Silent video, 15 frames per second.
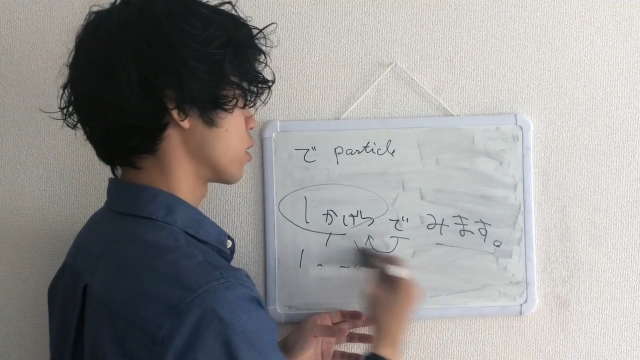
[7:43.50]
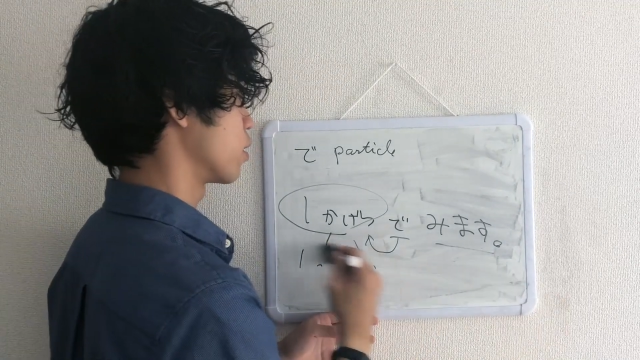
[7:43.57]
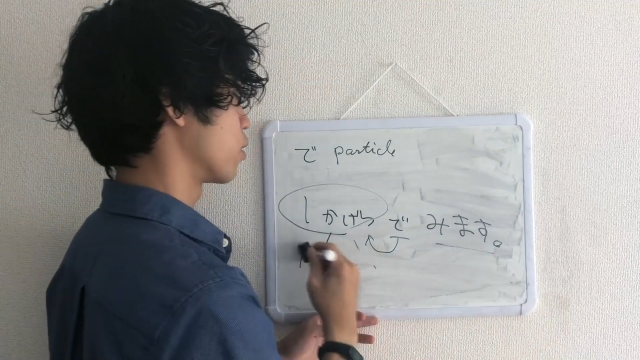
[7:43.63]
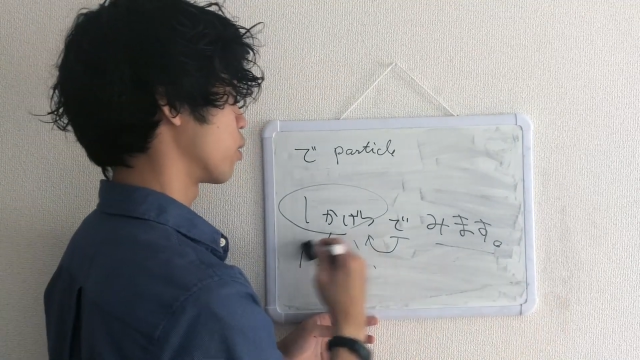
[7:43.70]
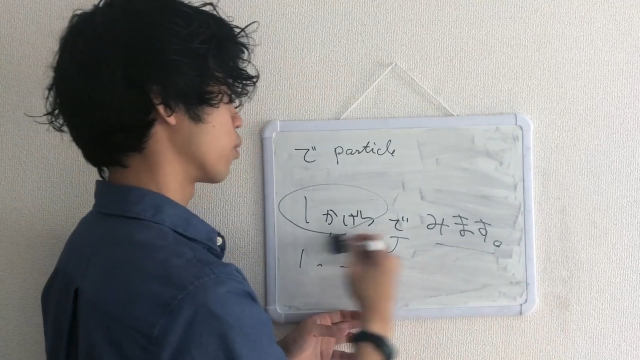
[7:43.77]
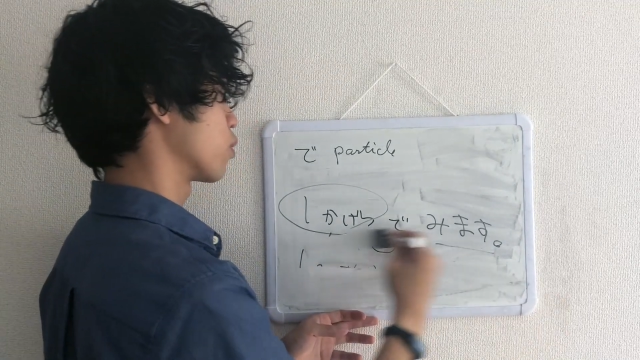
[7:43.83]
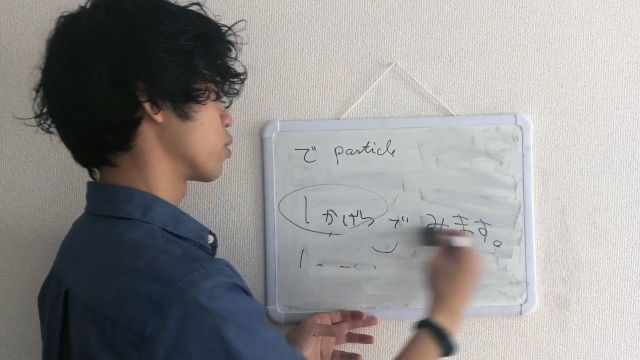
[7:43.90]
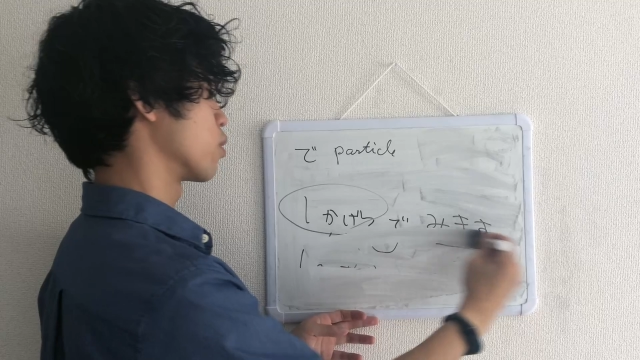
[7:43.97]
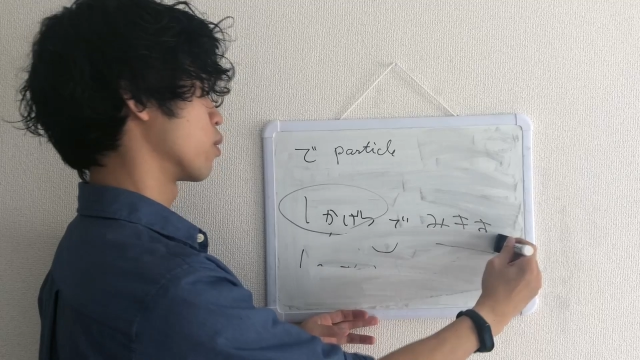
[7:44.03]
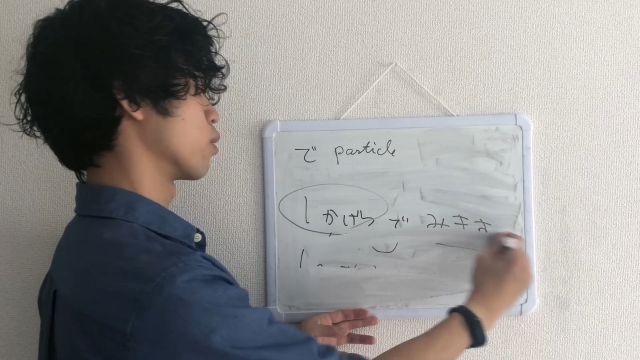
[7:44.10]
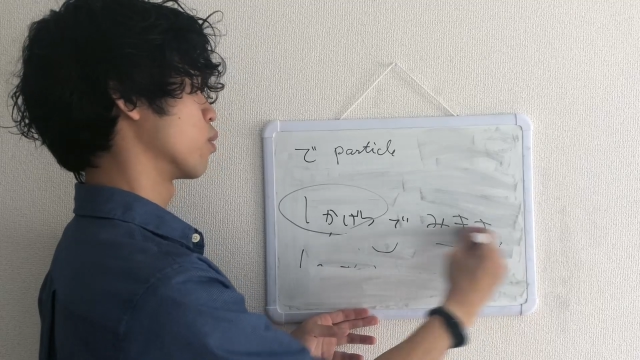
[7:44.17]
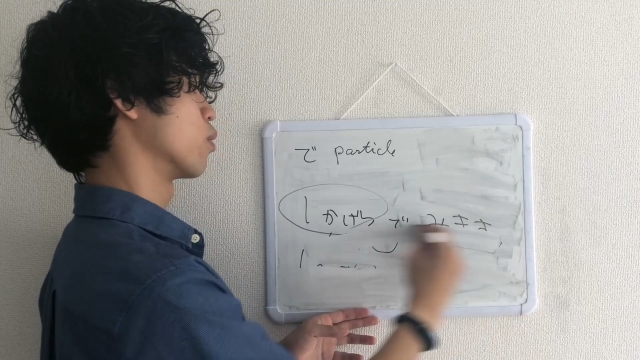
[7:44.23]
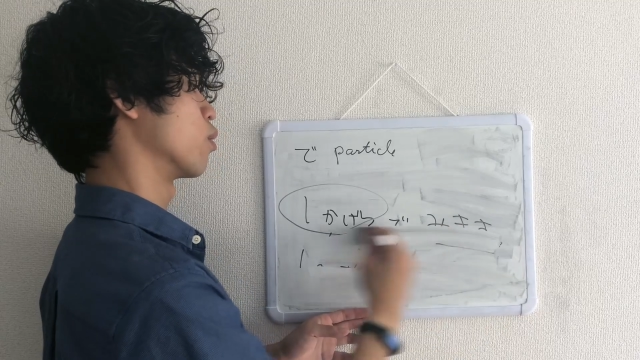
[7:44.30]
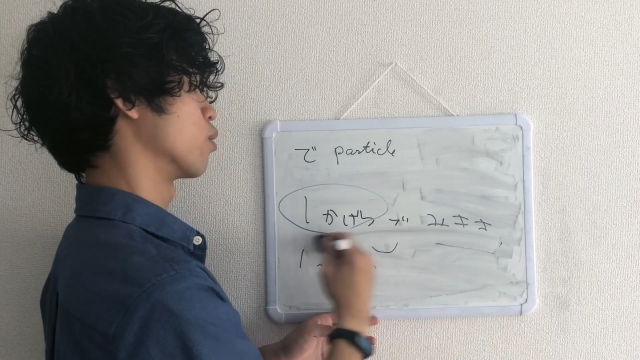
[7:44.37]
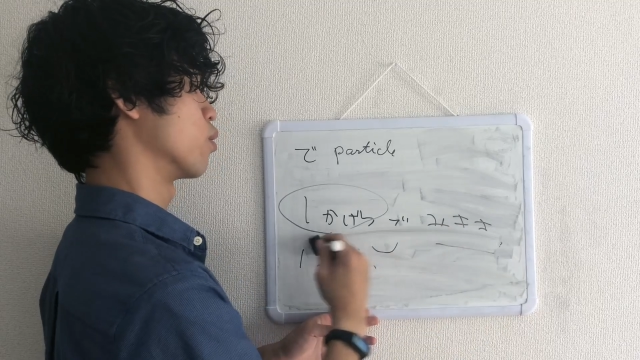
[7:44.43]
can
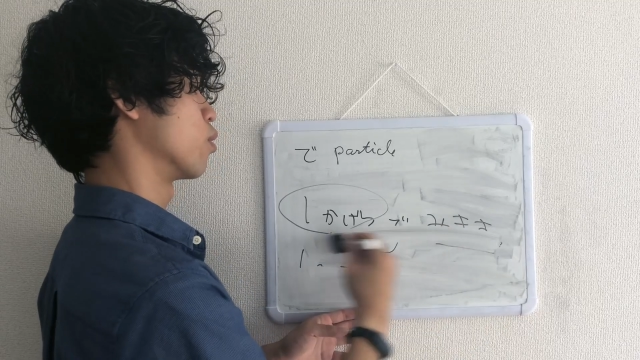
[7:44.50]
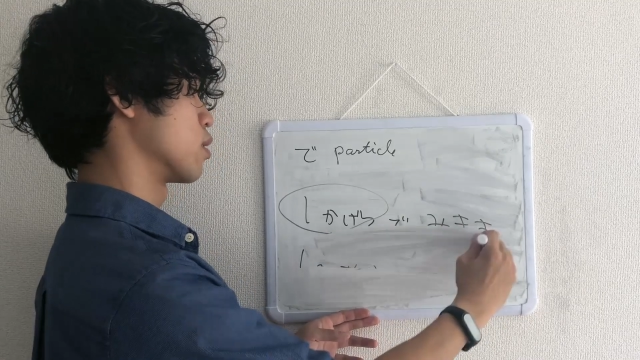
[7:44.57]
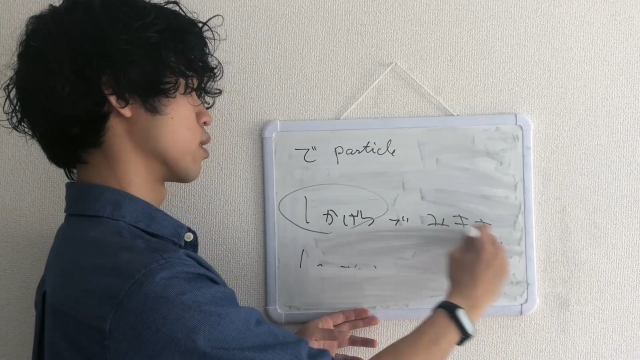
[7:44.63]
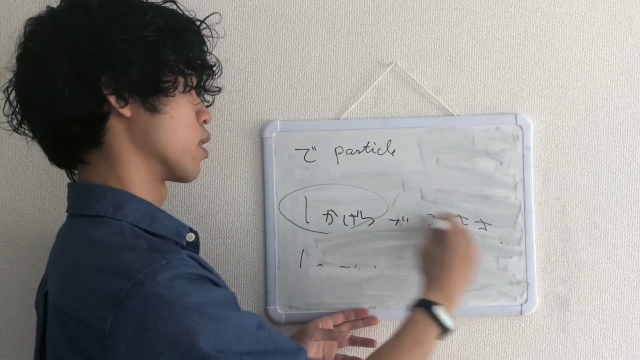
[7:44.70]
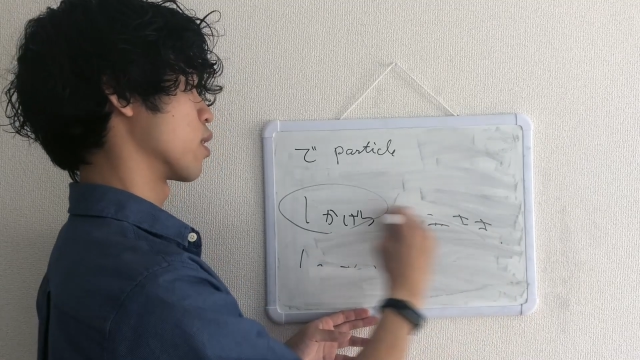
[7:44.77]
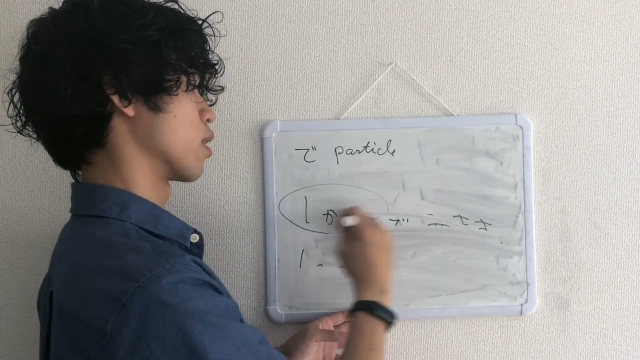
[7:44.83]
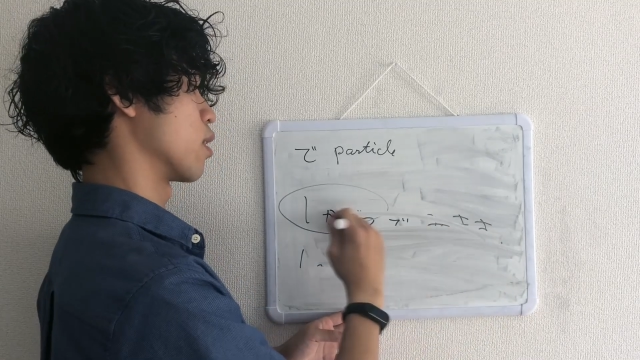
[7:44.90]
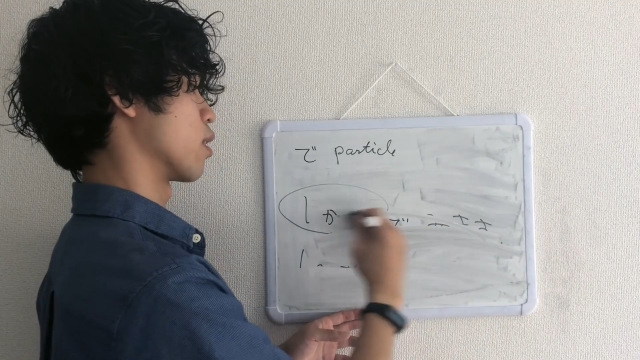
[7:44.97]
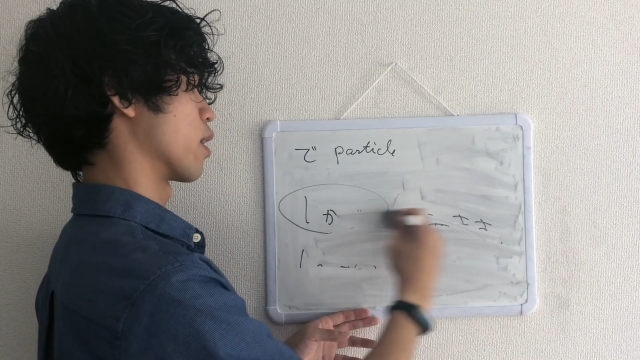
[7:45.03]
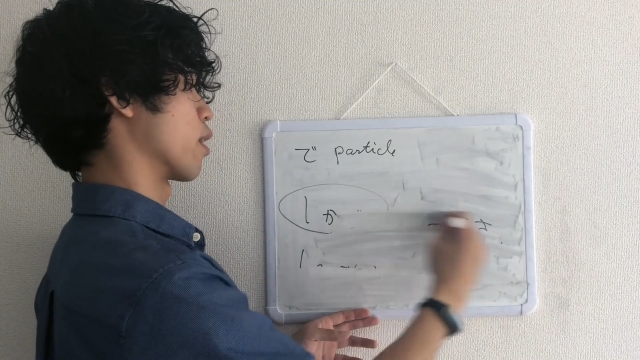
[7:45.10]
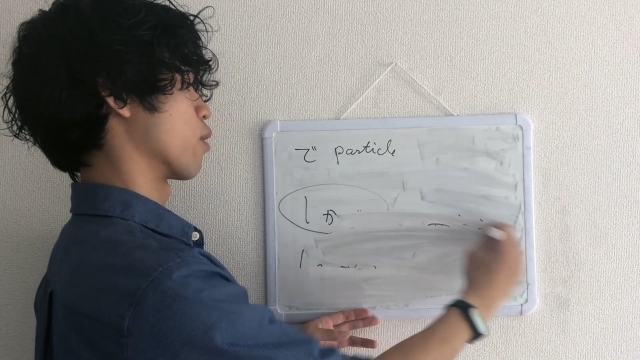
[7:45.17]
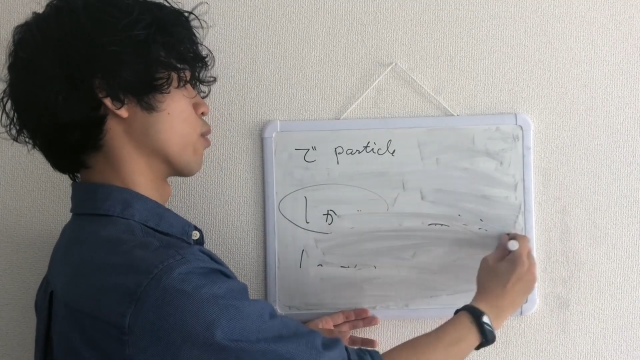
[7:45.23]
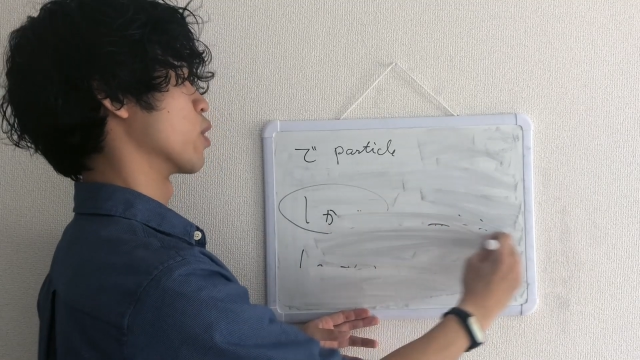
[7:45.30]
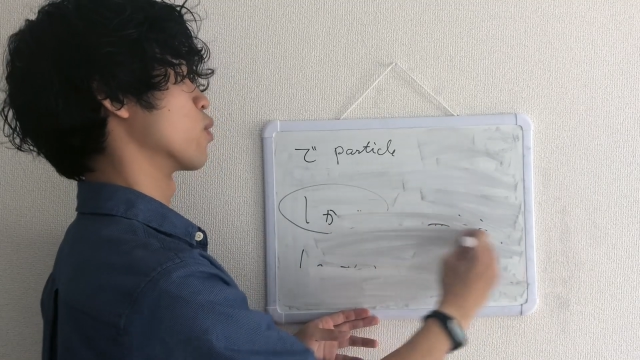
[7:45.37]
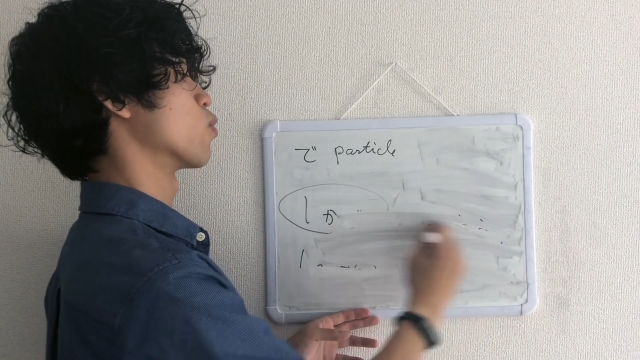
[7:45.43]
also say like
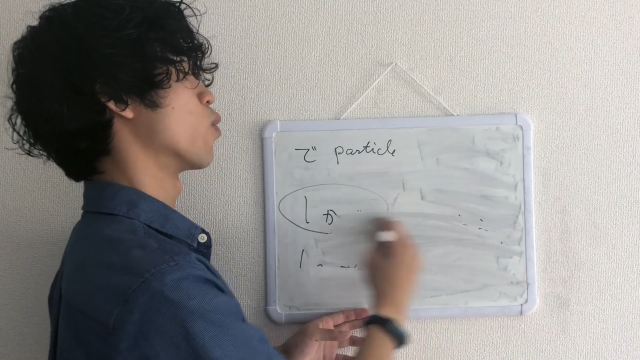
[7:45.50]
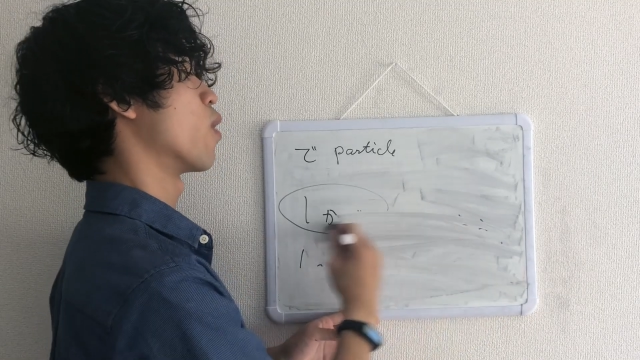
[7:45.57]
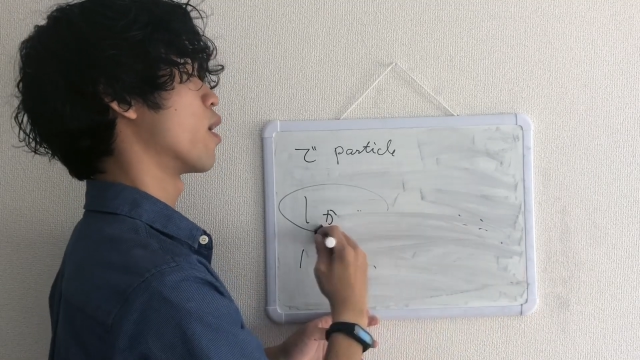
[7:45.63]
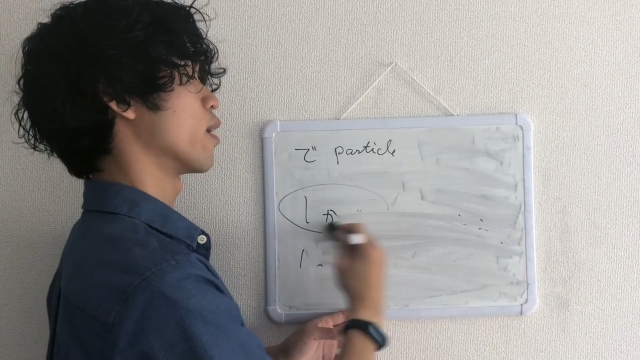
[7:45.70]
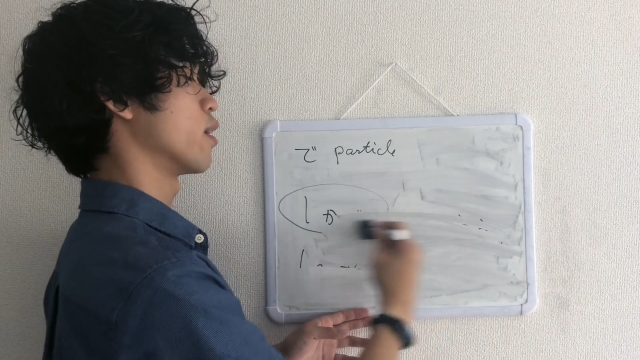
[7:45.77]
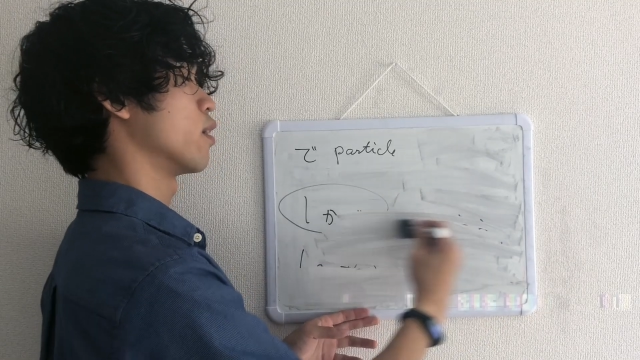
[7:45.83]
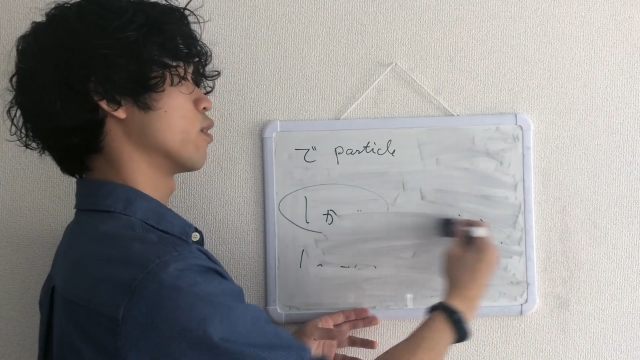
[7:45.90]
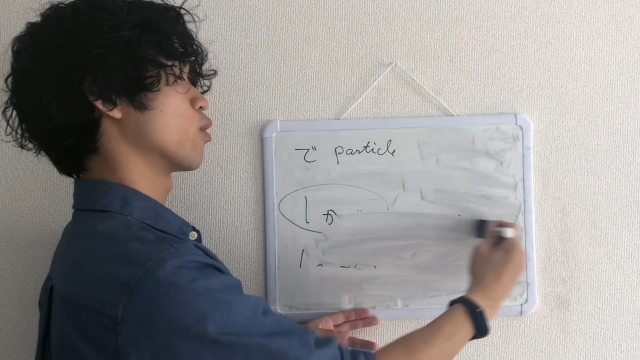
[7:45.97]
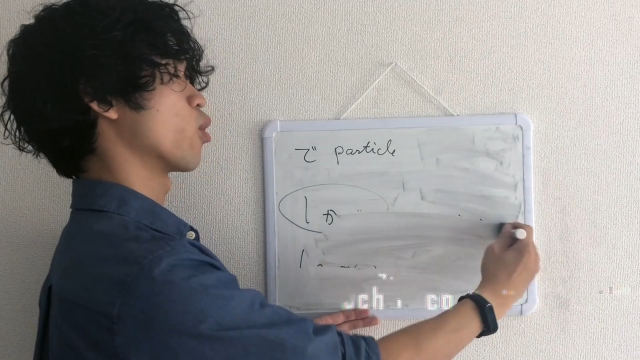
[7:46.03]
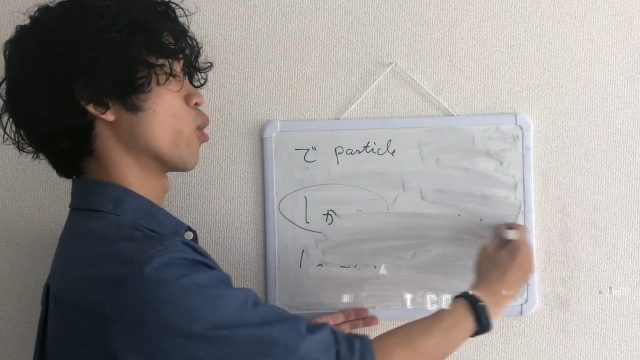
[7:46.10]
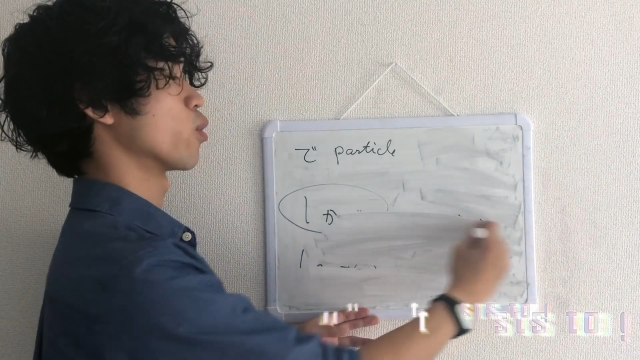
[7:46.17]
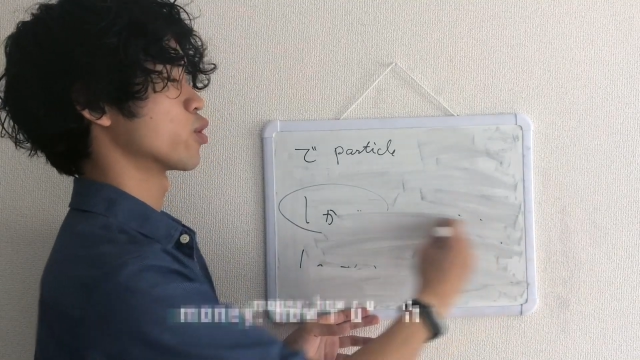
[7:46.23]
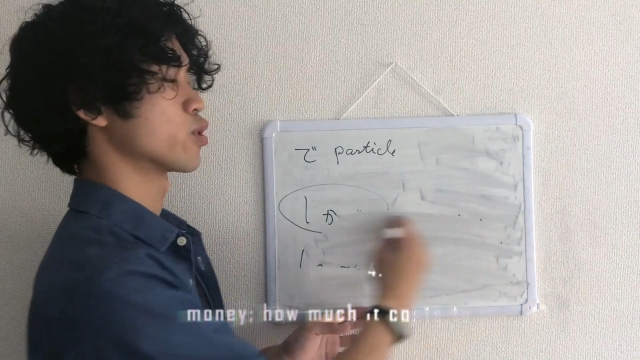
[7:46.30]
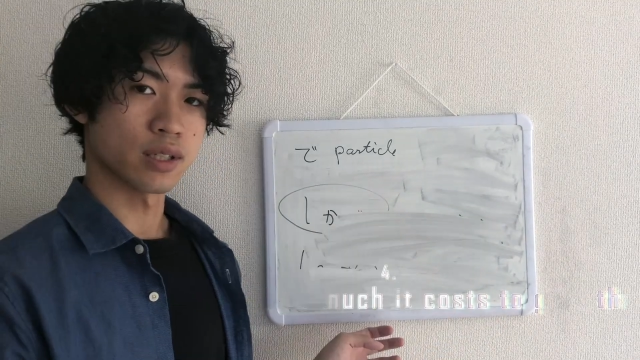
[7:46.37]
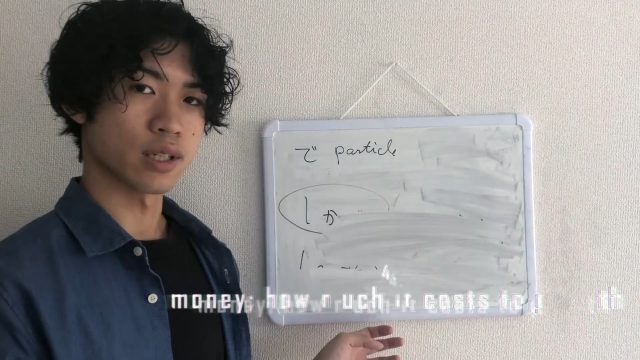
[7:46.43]
a required
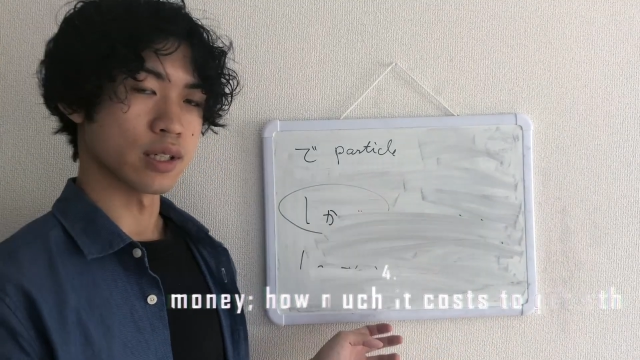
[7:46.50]
cost